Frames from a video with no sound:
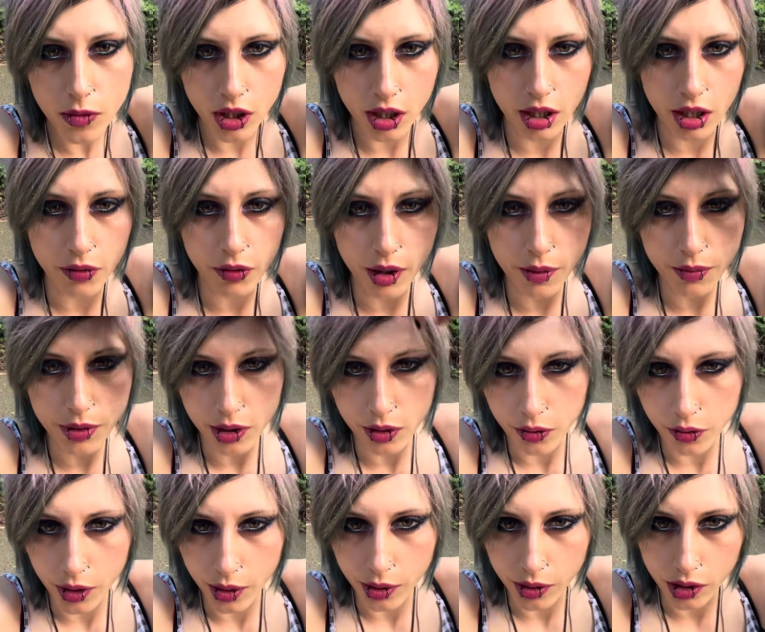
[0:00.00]
if I'm so
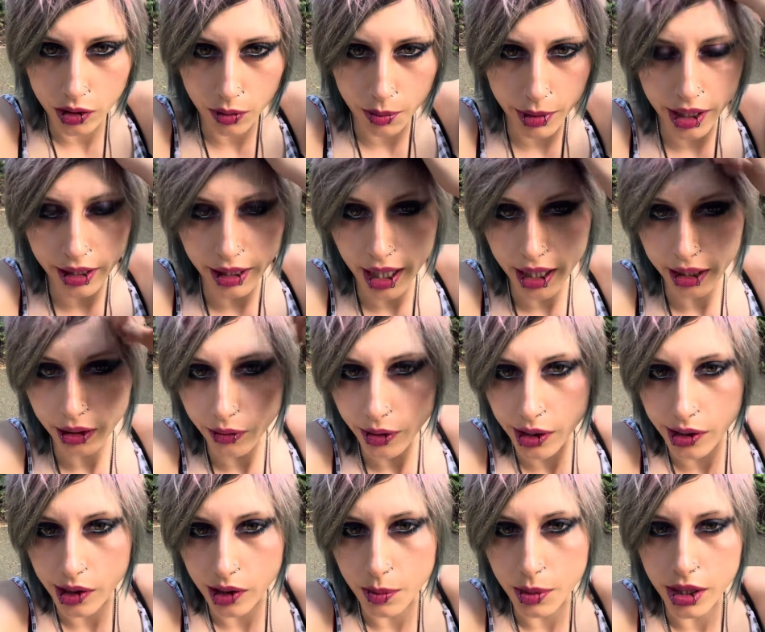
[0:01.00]
focused on being angry at
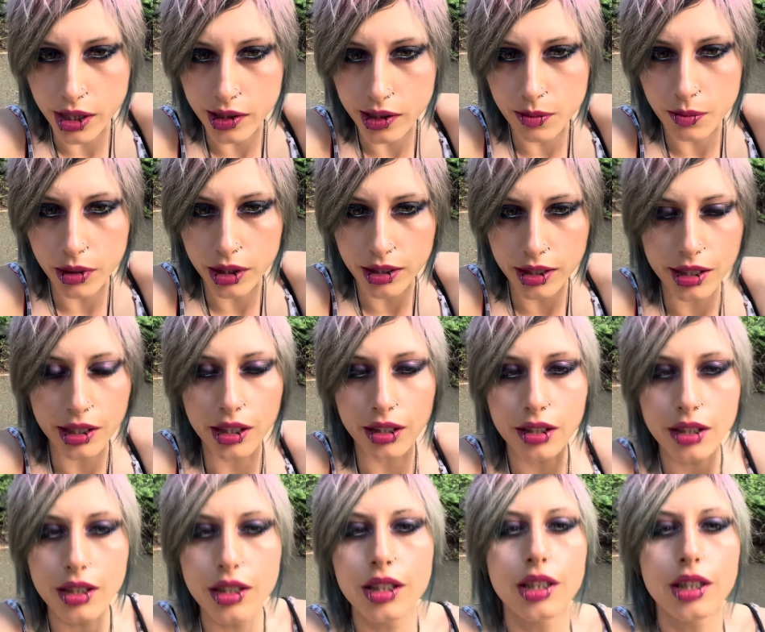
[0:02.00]
the other person being a cunt,